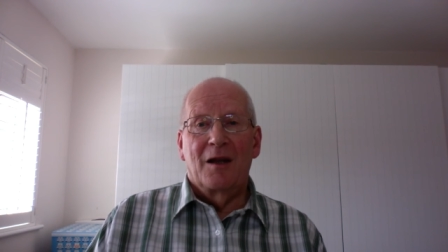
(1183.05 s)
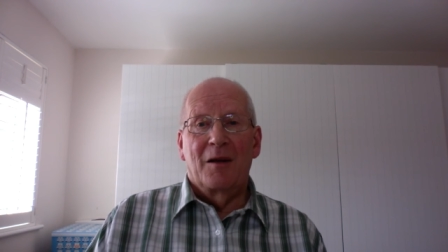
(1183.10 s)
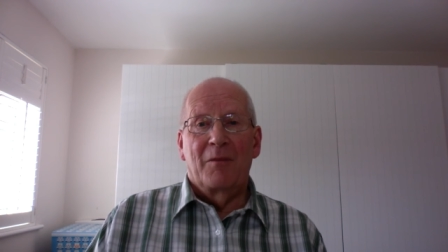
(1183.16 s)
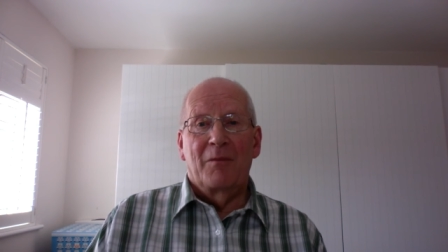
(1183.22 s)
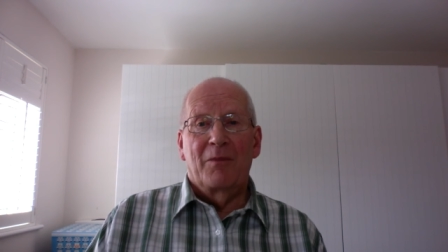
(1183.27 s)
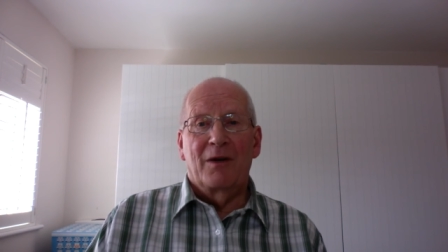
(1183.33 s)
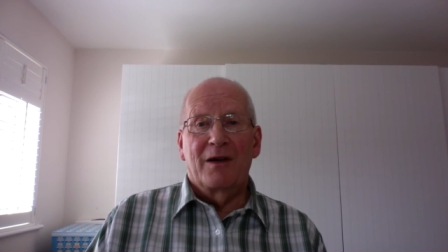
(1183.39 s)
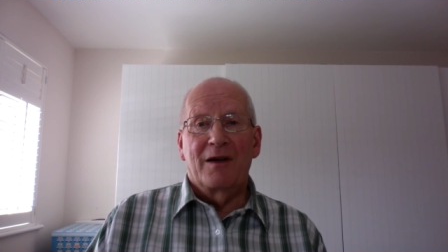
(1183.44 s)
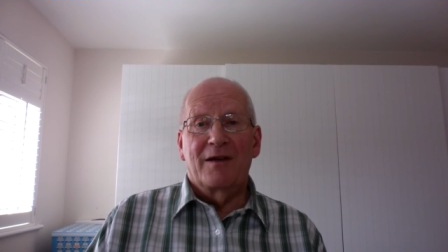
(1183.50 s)

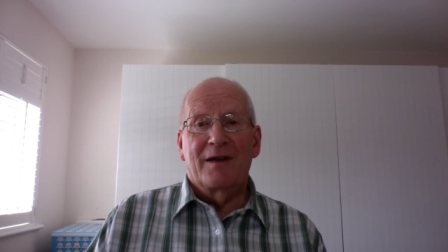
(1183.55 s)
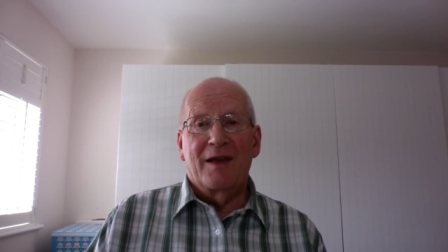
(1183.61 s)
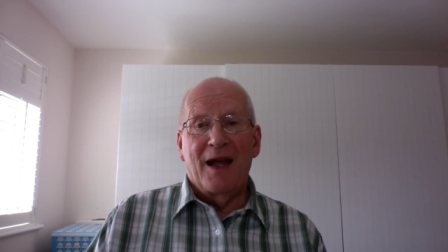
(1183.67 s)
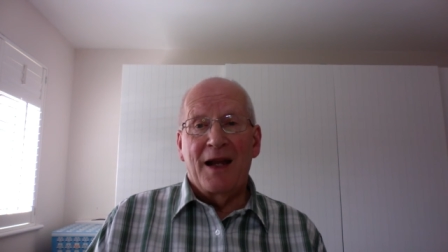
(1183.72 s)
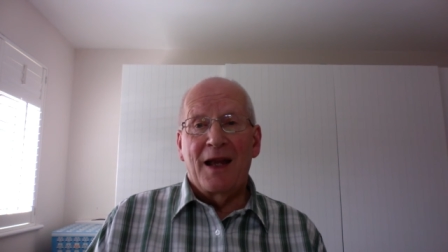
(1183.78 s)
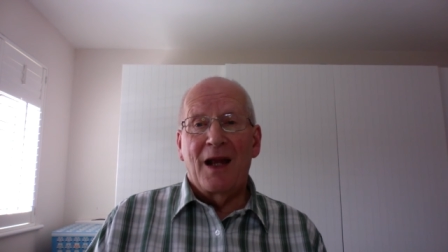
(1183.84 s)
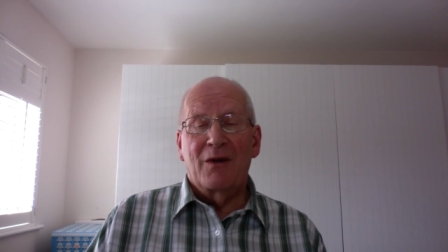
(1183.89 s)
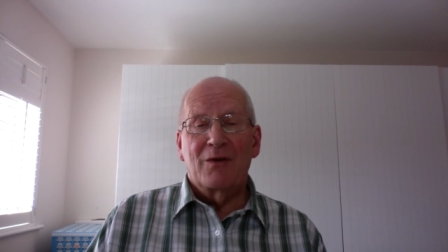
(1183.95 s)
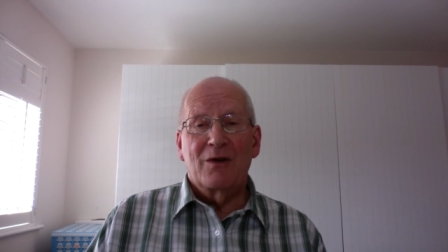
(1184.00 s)
But is
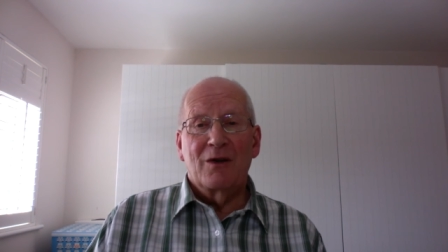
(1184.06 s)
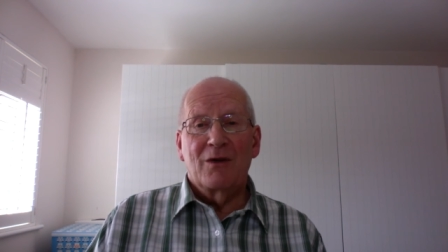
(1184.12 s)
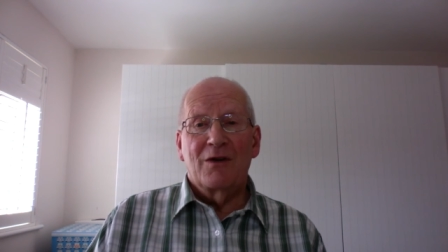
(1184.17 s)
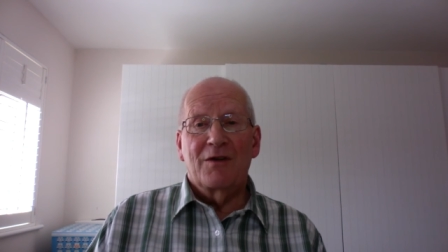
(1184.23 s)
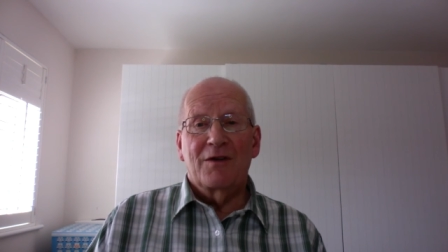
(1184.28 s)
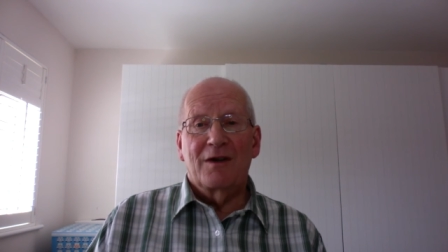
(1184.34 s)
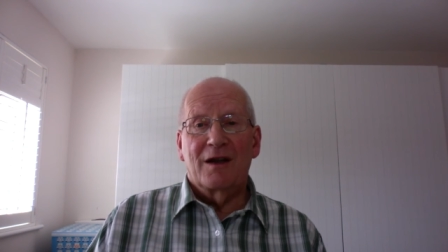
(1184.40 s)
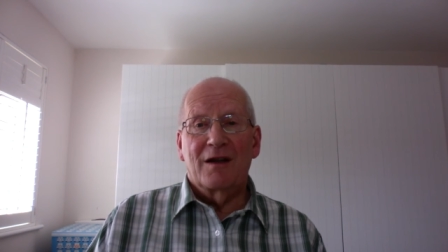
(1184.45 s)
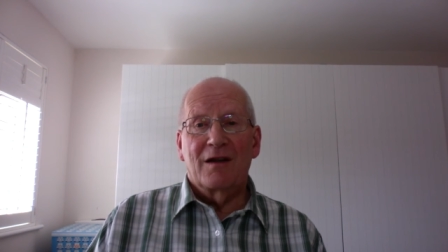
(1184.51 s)
that how you
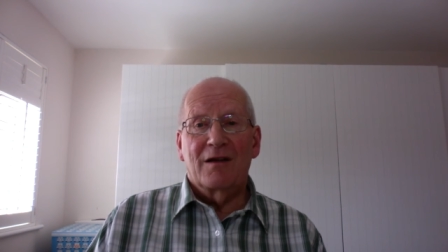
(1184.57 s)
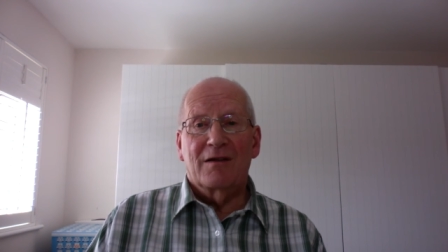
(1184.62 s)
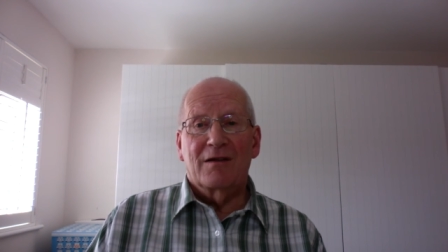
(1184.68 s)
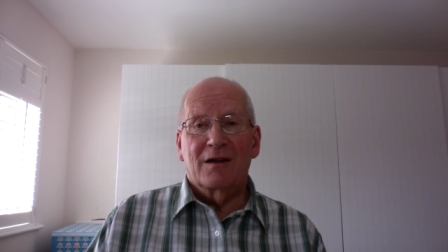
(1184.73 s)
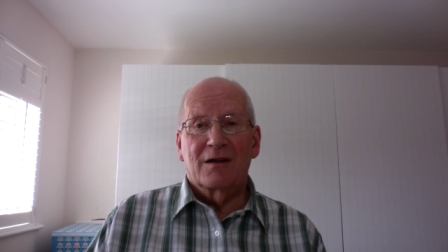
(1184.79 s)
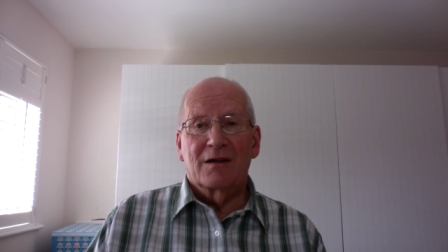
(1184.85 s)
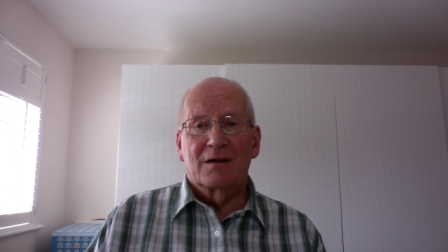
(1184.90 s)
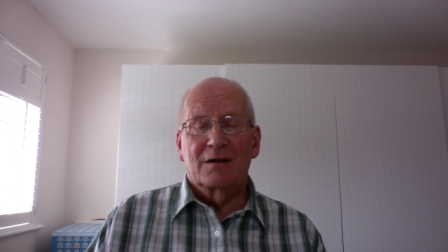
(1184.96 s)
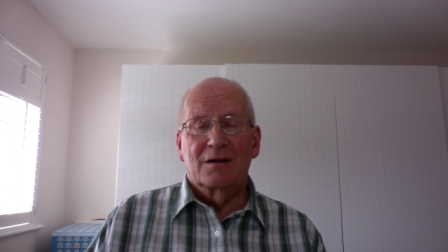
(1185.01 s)
see us?
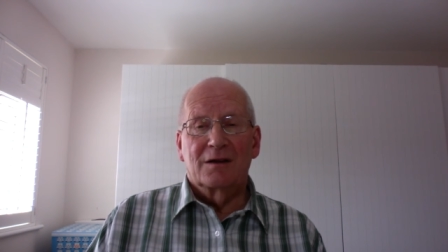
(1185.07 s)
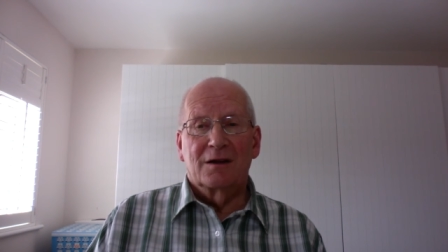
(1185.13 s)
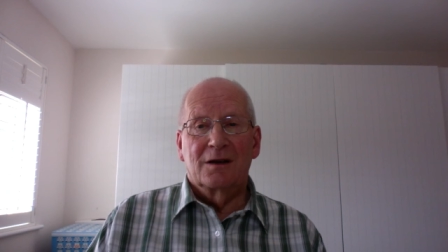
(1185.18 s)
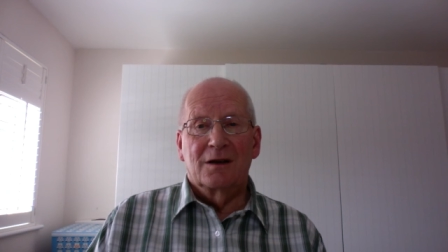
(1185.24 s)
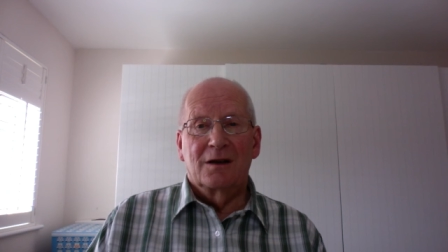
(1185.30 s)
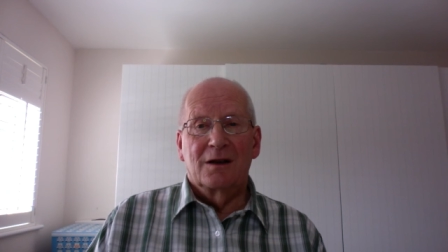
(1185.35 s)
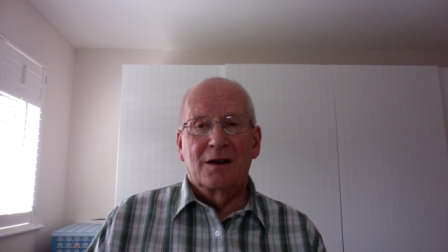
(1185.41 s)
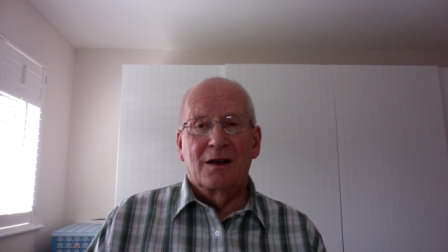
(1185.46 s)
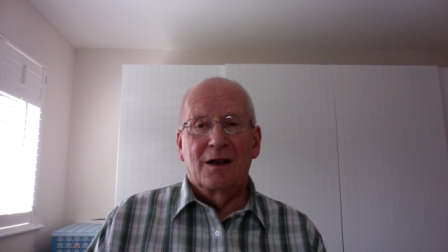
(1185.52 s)

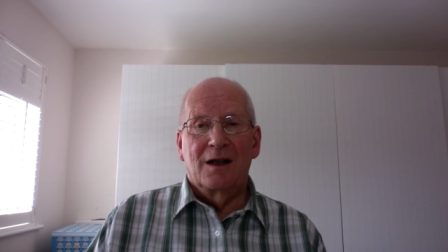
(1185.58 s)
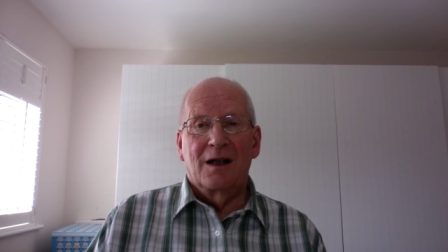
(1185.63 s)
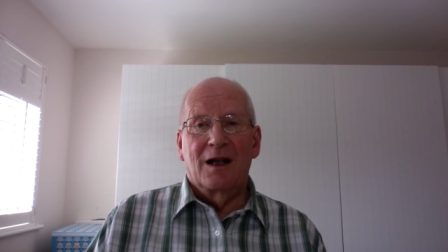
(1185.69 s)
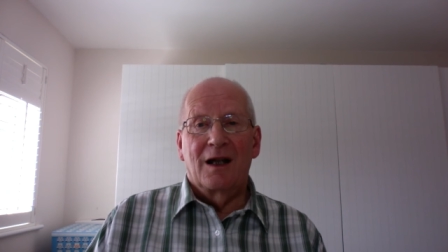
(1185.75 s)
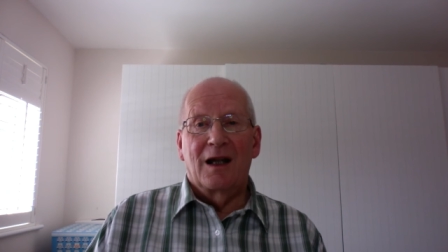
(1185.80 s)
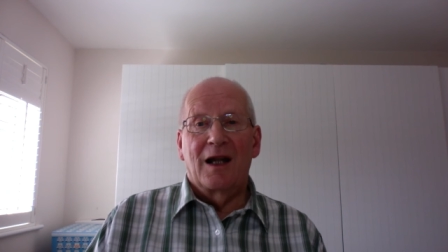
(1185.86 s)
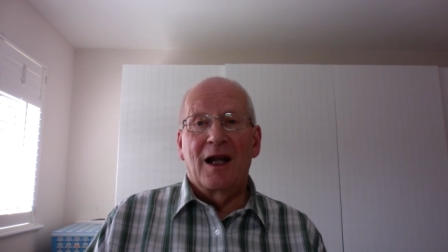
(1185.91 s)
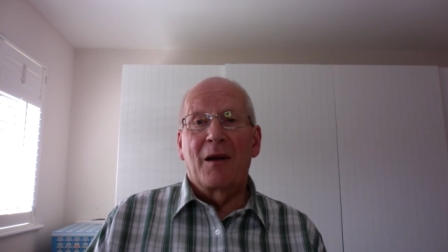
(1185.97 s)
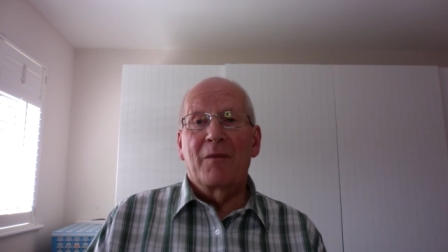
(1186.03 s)

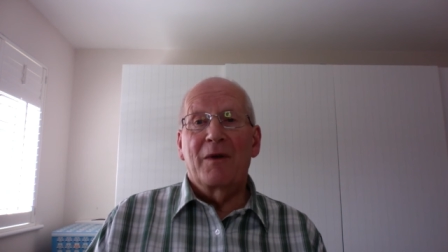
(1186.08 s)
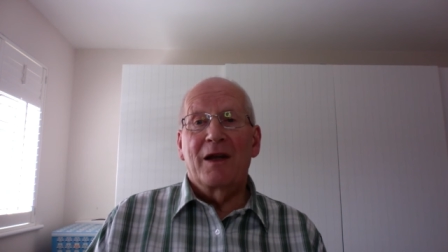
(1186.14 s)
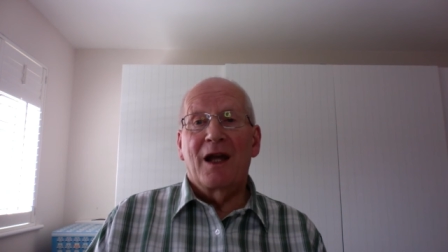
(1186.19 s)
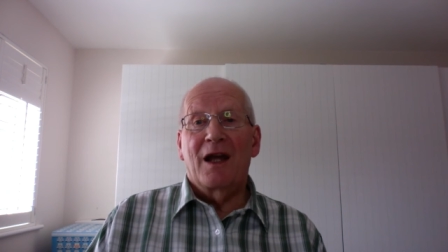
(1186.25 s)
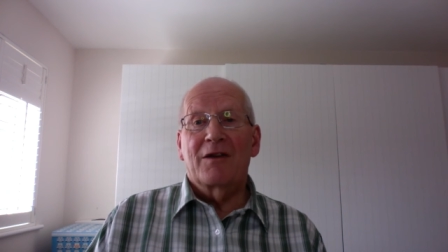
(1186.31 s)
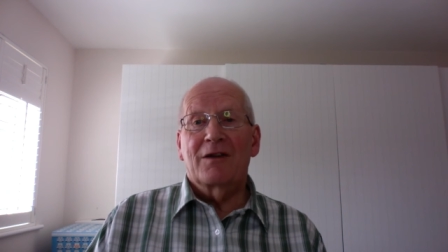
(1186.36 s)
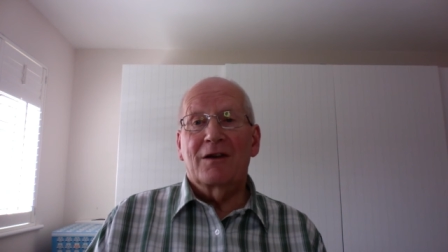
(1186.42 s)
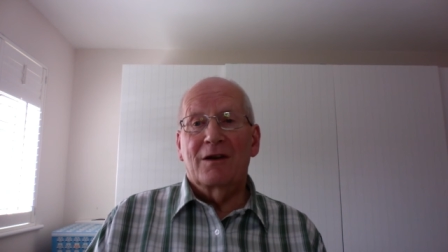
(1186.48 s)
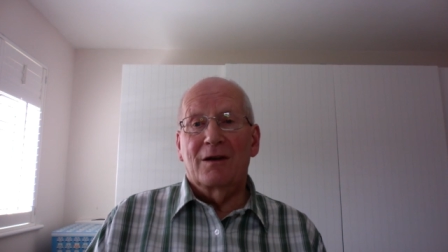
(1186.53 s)
Let me
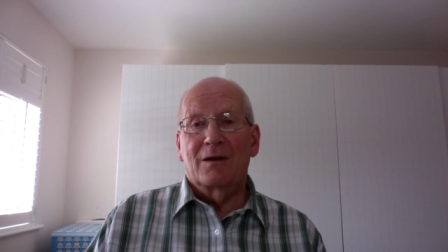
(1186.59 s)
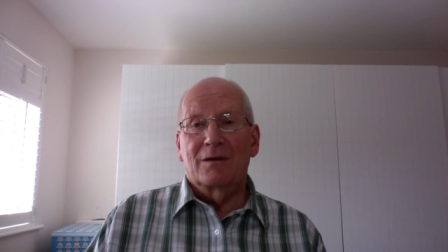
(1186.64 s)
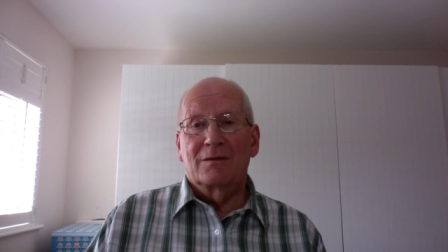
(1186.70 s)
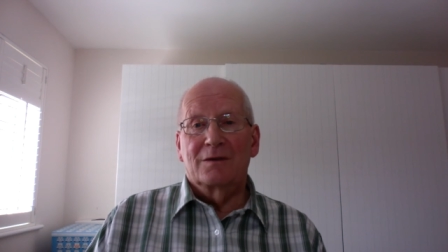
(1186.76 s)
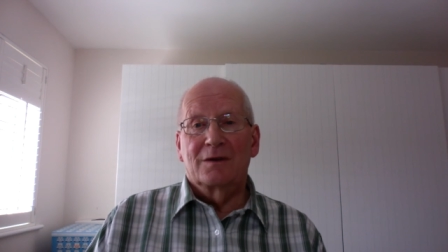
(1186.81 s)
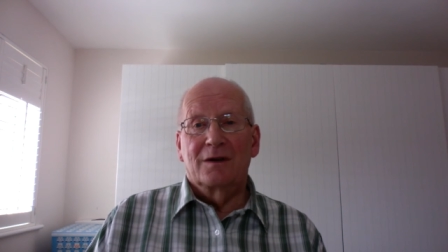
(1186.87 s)
ask you